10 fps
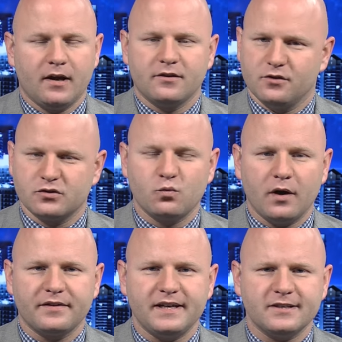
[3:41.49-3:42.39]
Those
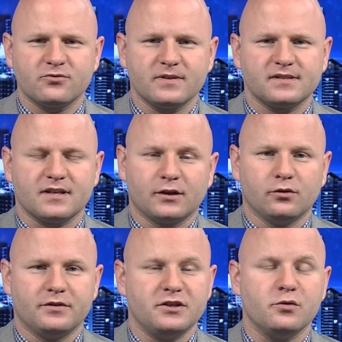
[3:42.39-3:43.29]
wealthy interests
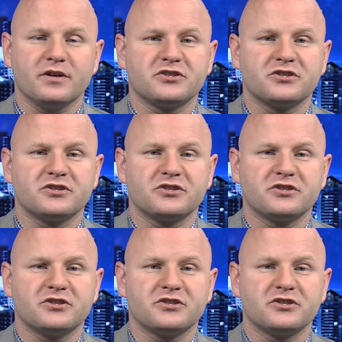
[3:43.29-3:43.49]
include the U.S.